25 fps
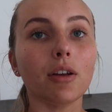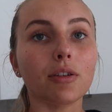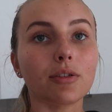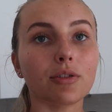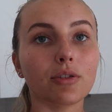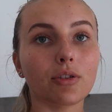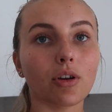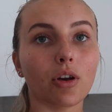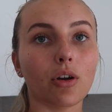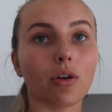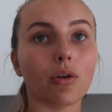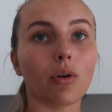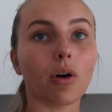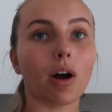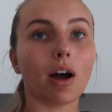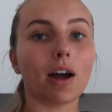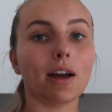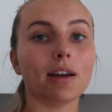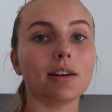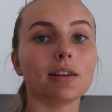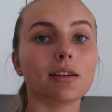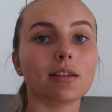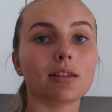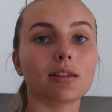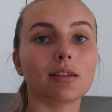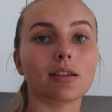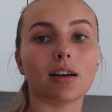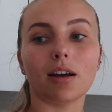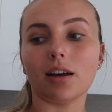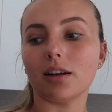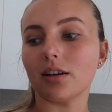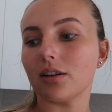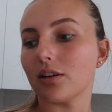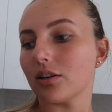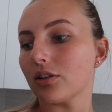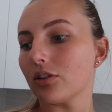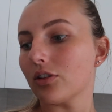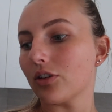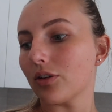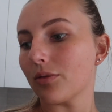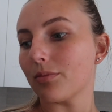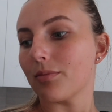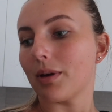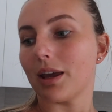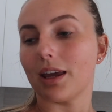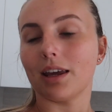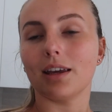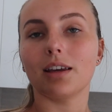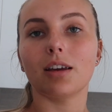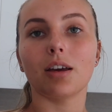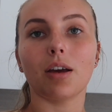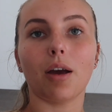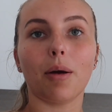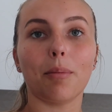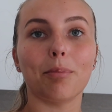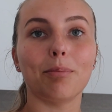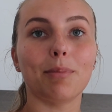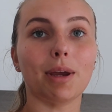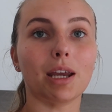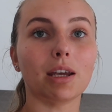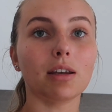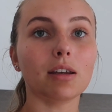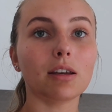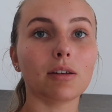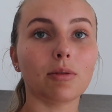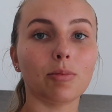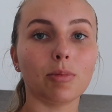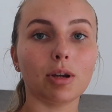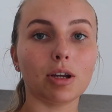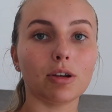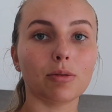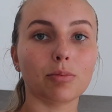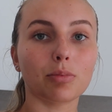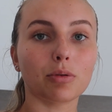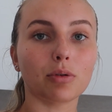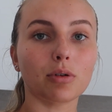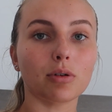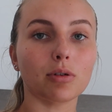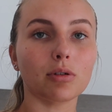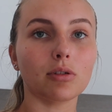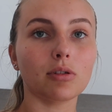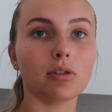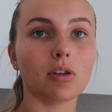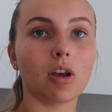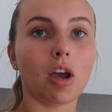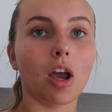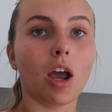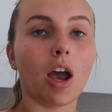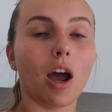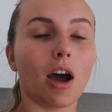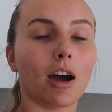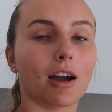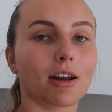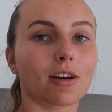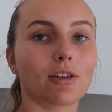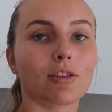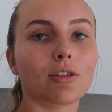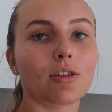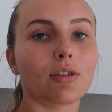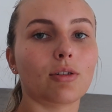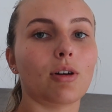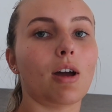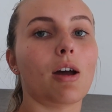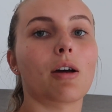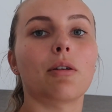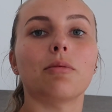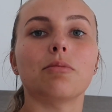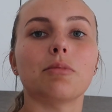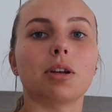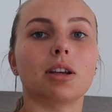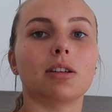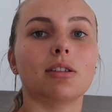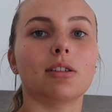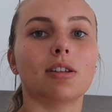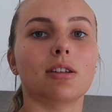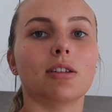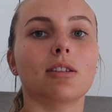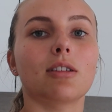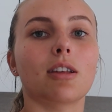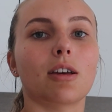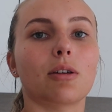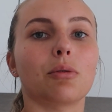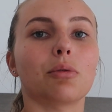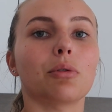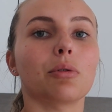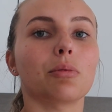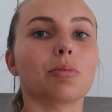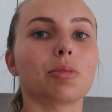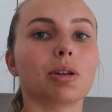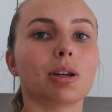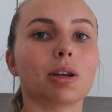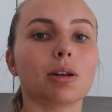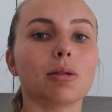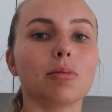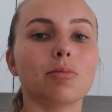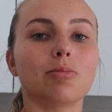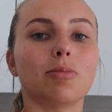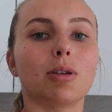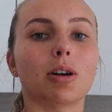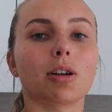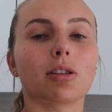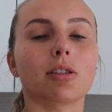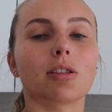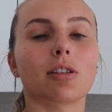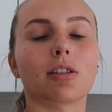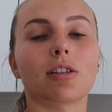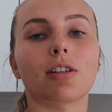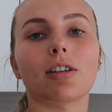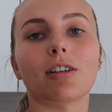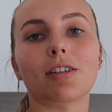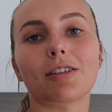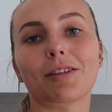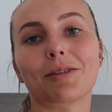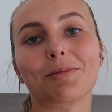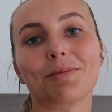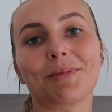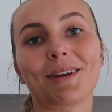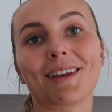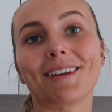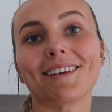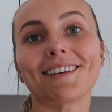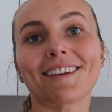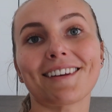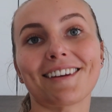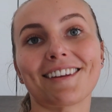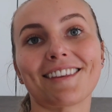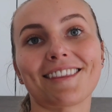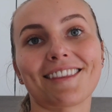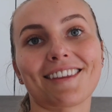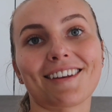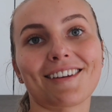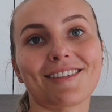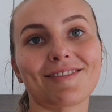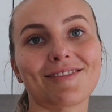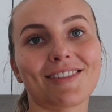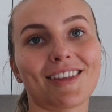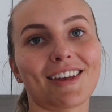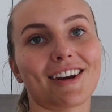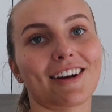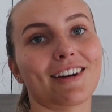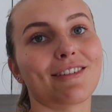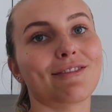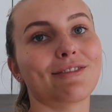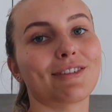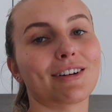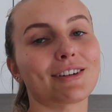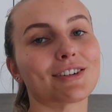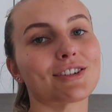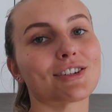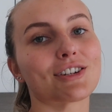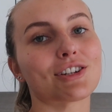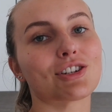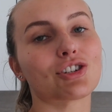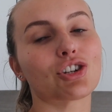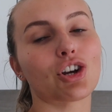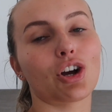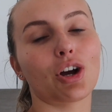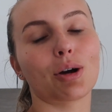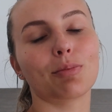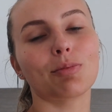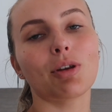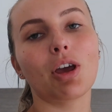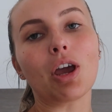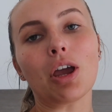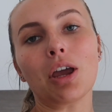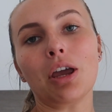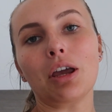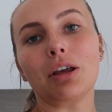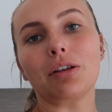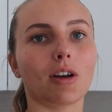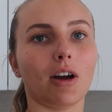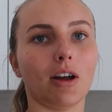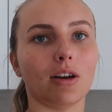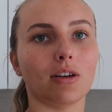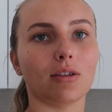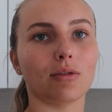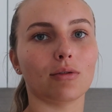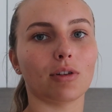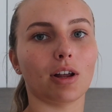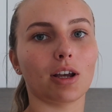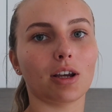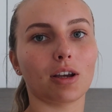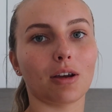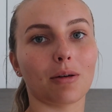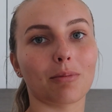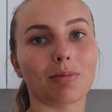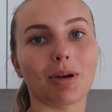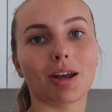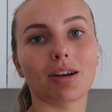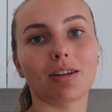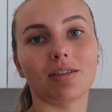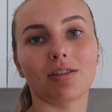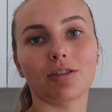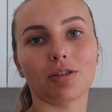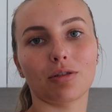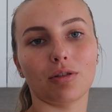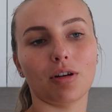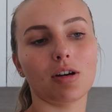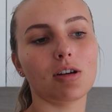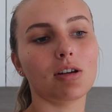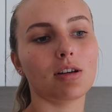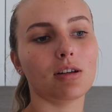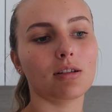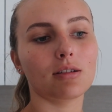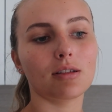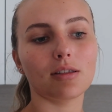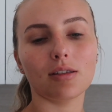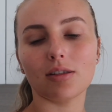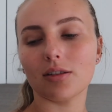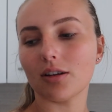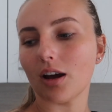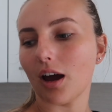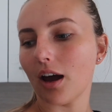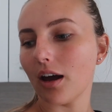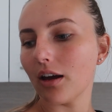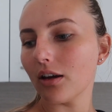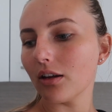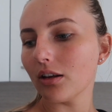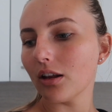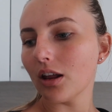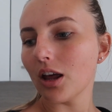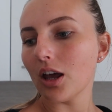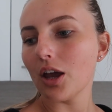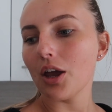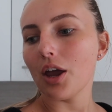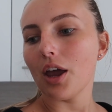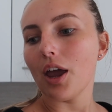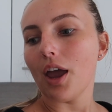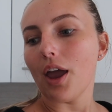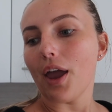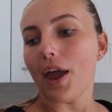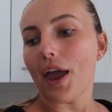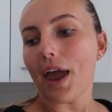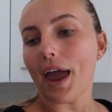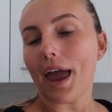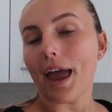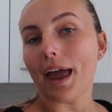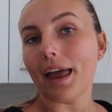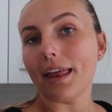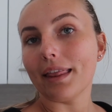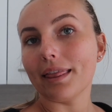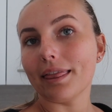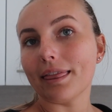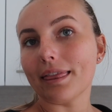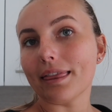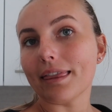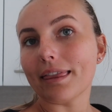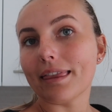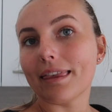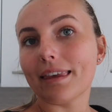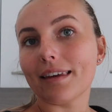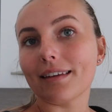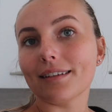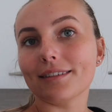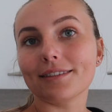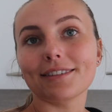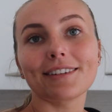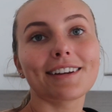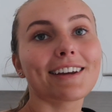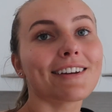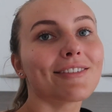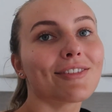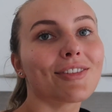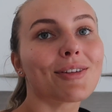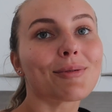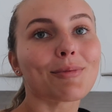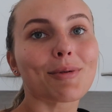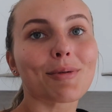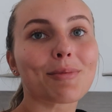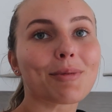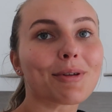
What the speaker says: So I decided to make mint meatballs. I don't know how minty they will be, but there is mint in them that I freshly chopped, kind of like a Mediterranean style, and give them a